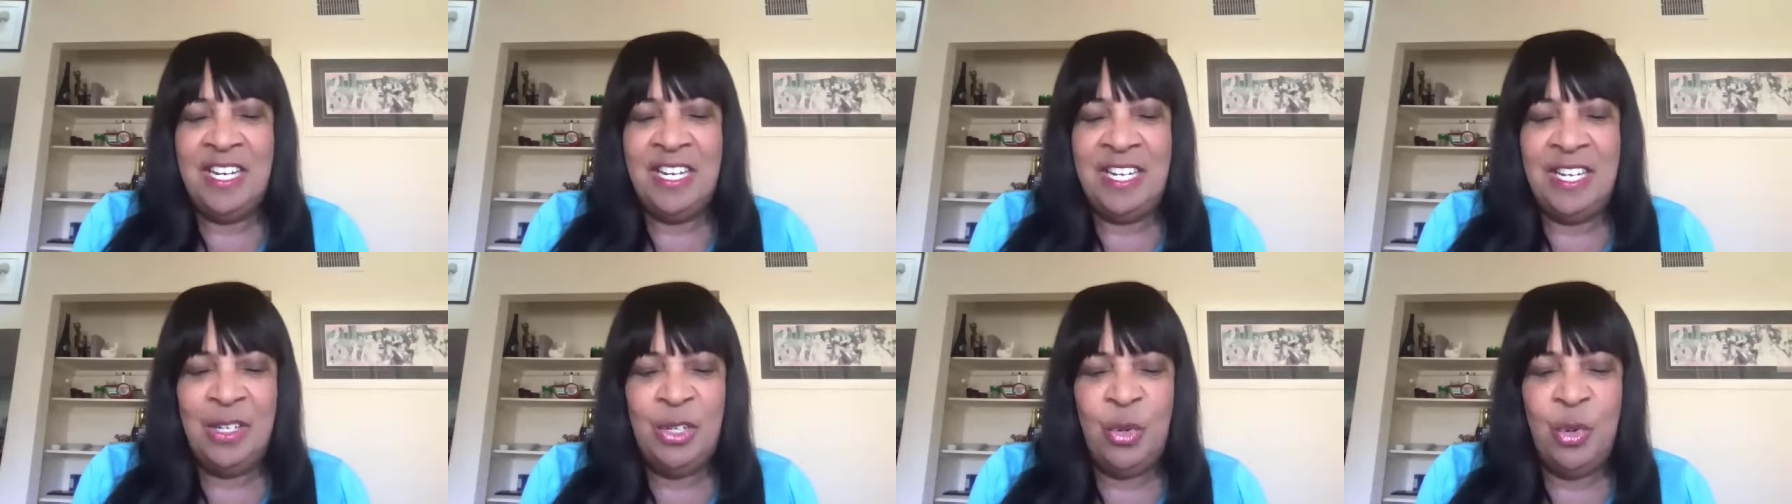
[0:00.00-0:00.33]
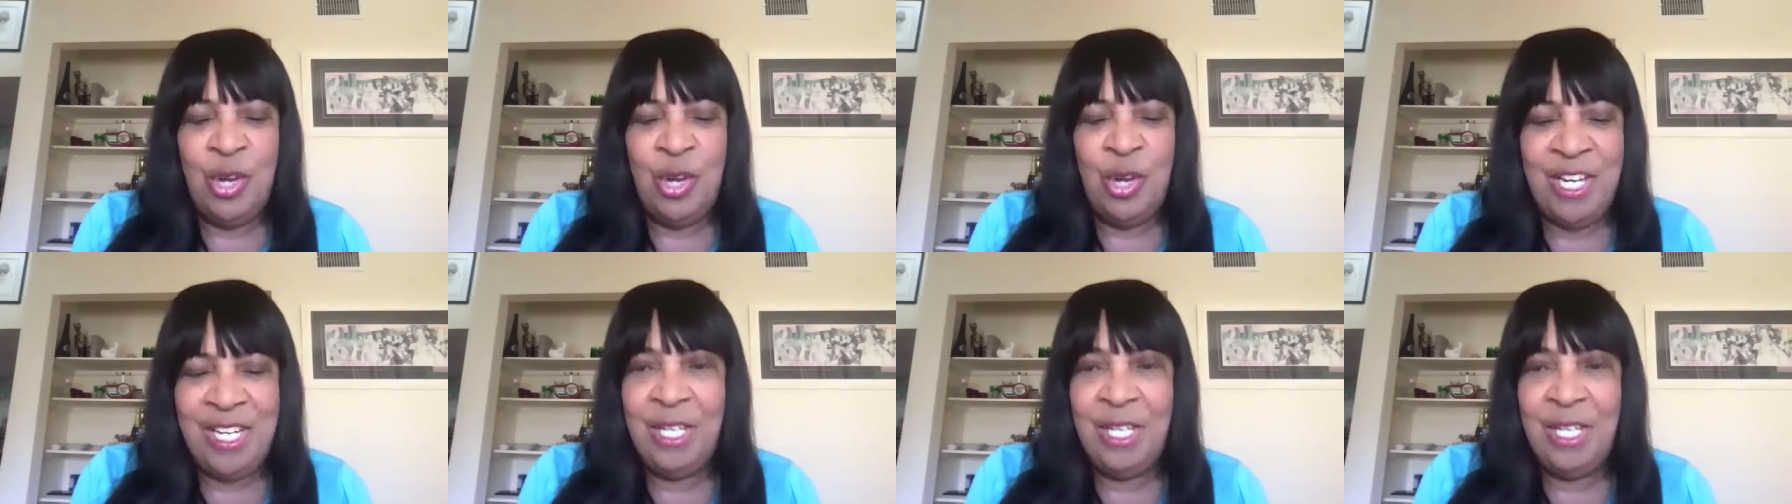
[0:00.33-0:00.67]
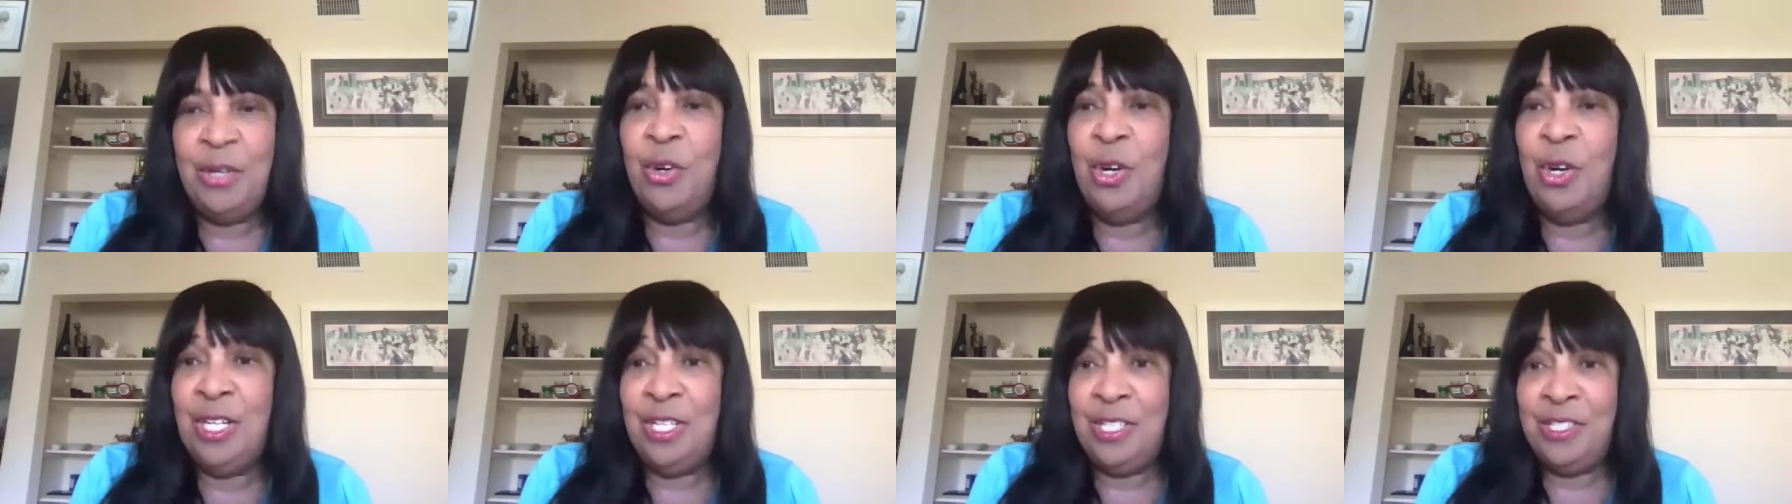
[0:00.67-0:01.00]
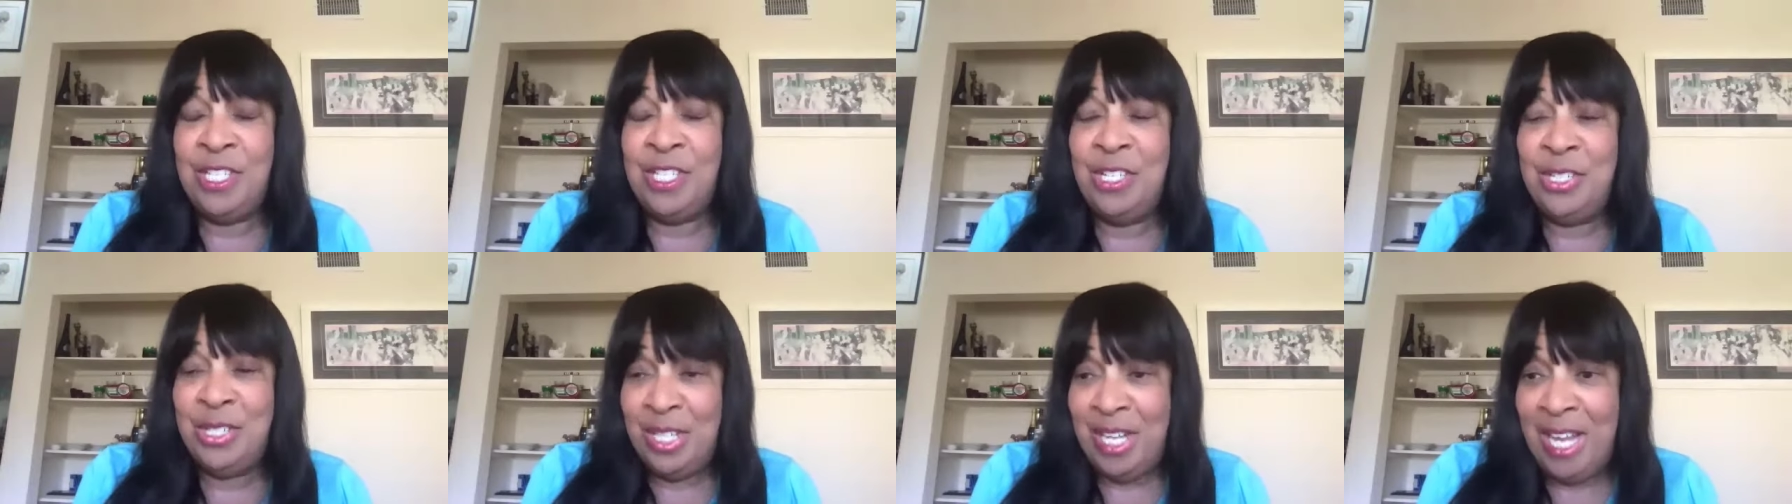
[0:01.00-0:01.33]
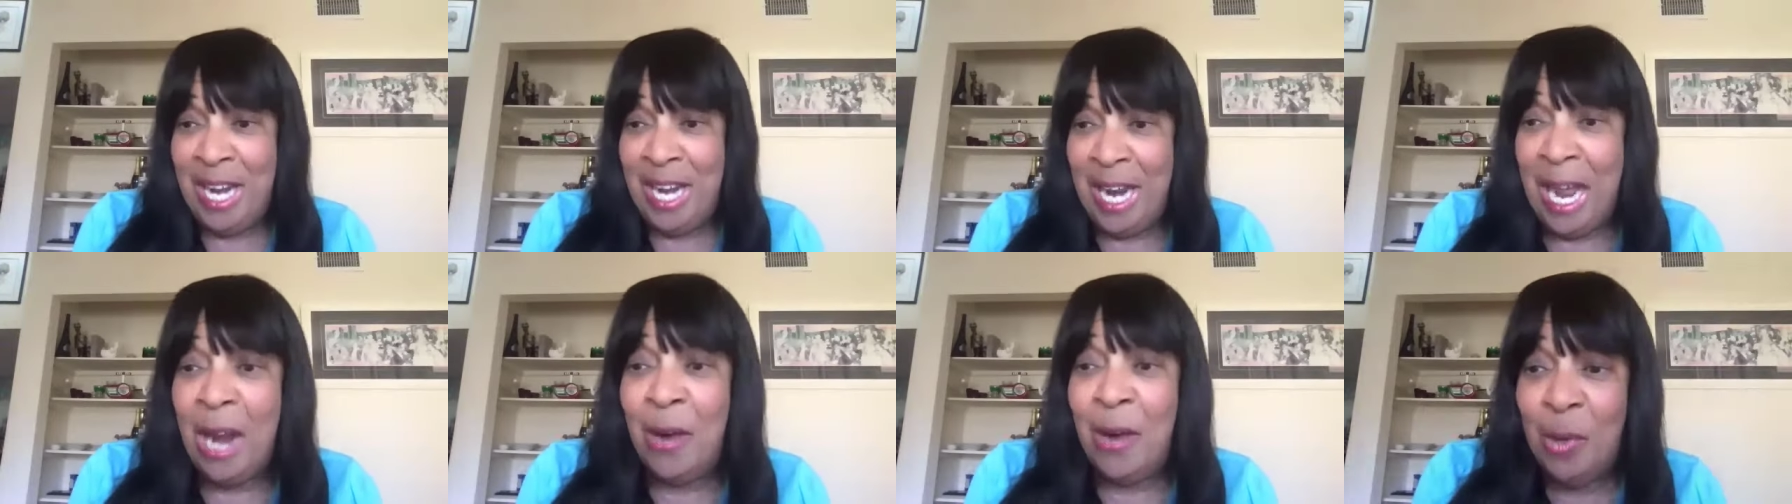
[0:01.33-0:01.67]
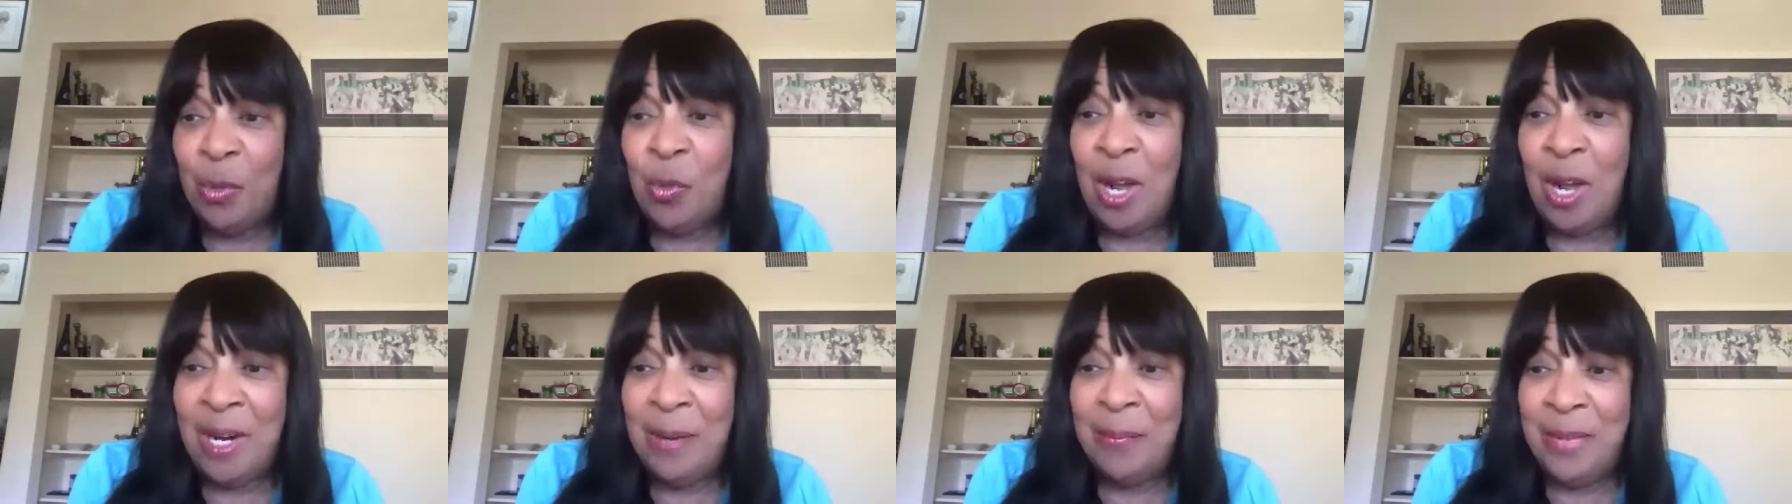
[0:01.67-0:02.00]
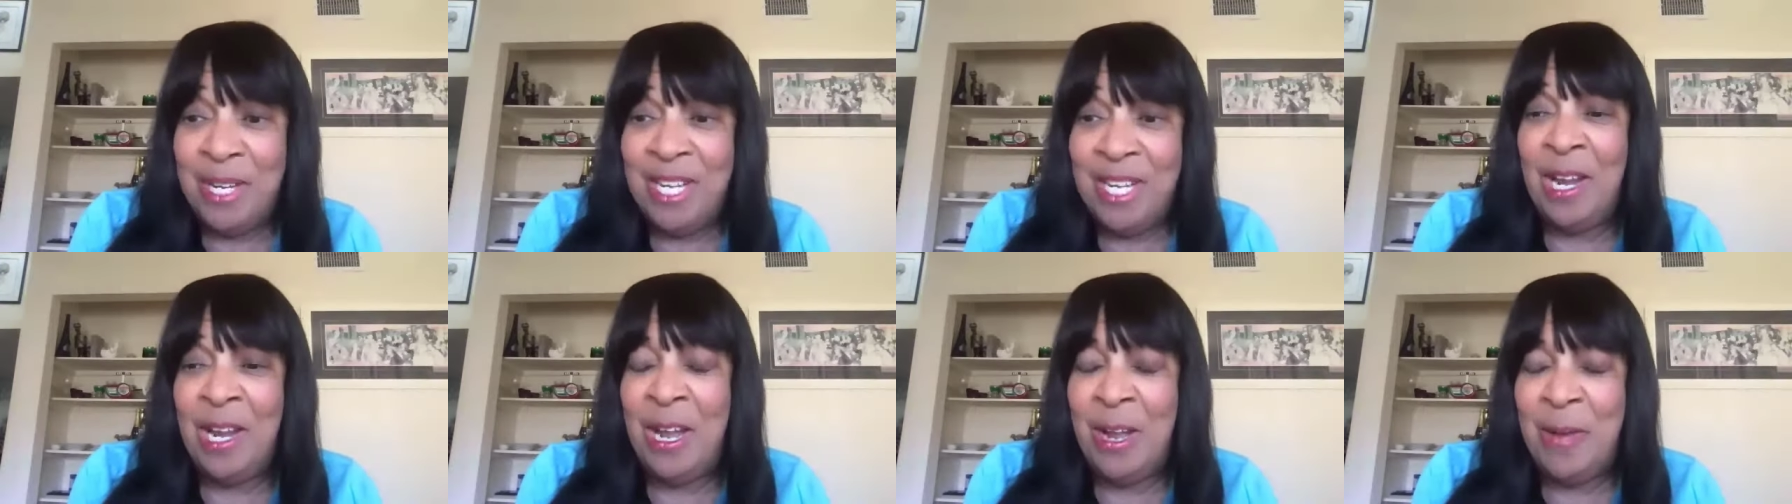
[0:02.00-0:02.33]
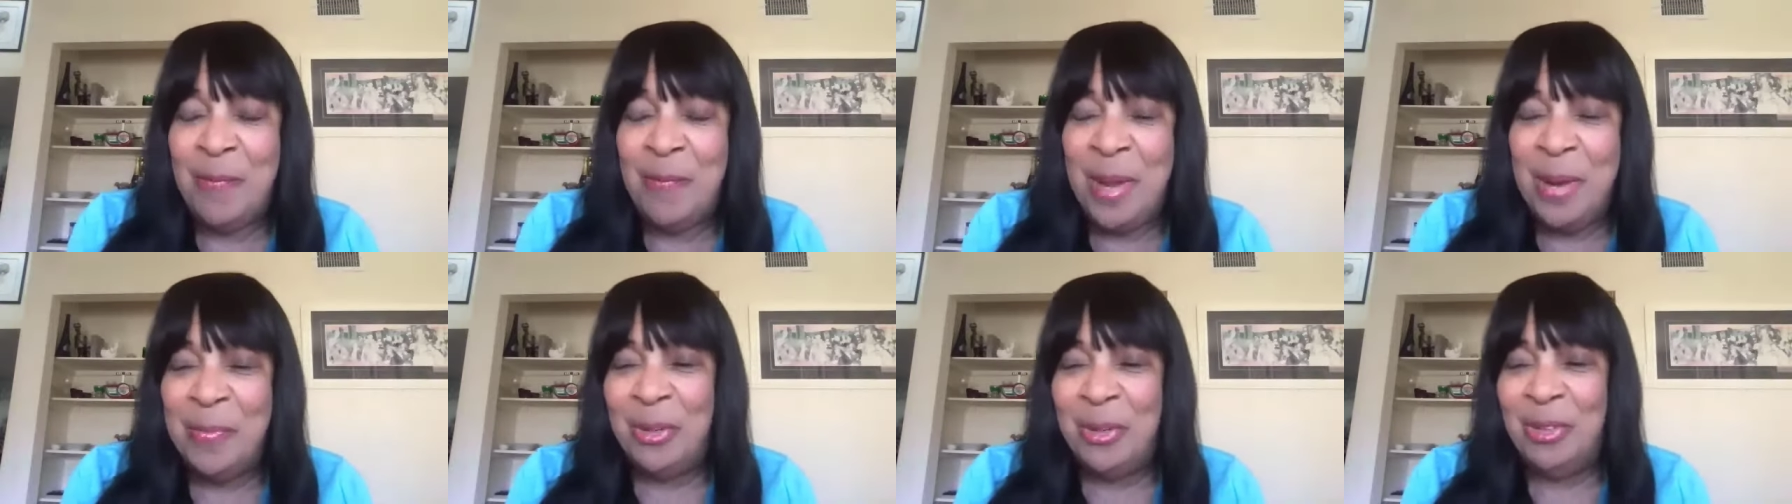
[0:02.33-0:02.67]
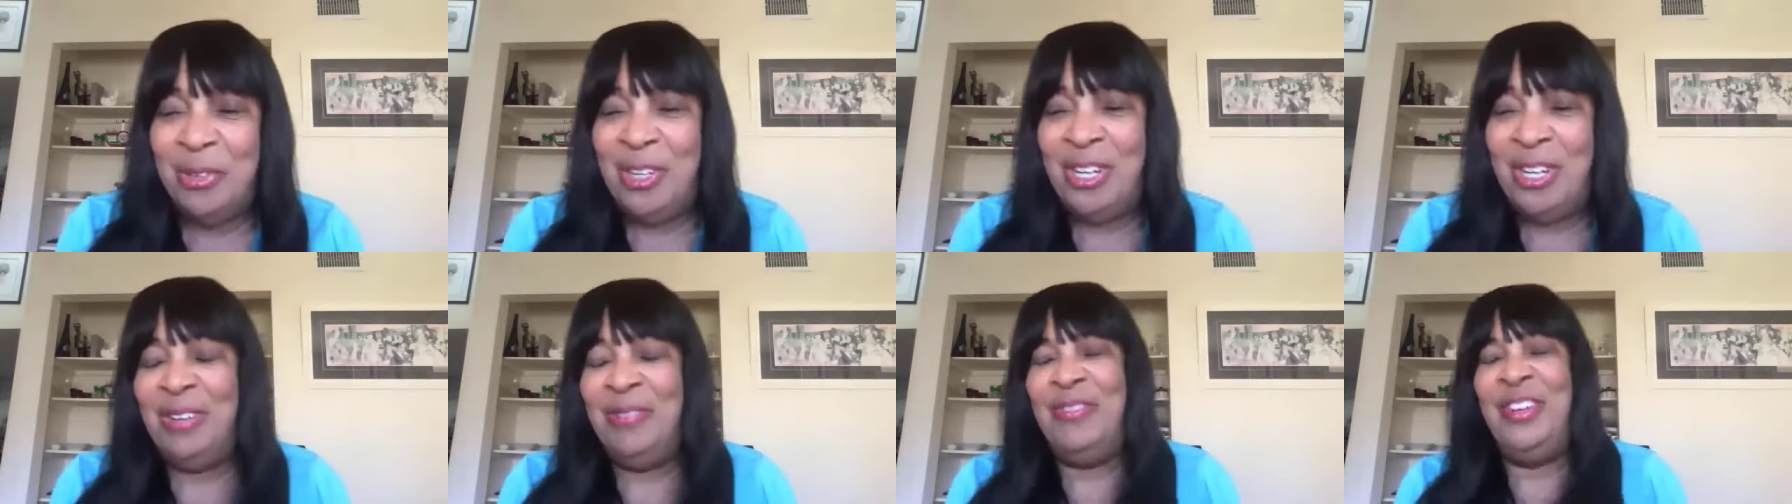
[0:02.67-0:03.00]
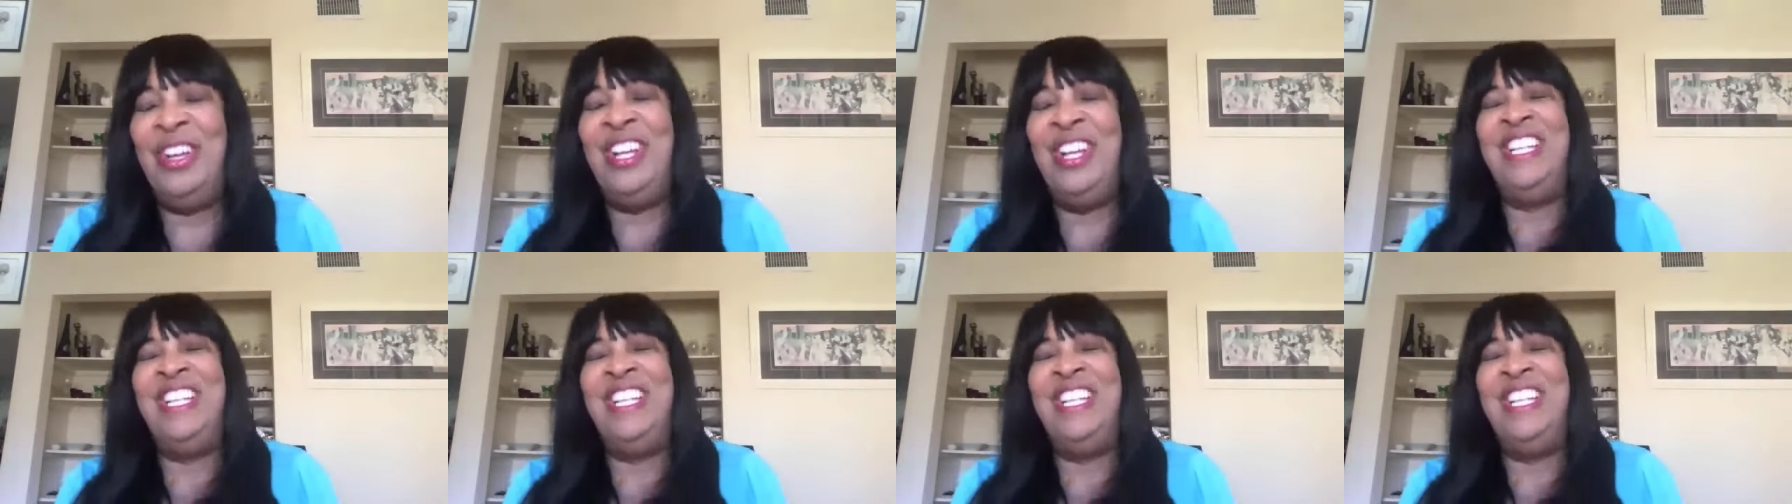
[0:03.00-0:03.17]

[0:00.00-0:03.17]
creating an organization that I would want to be a member of,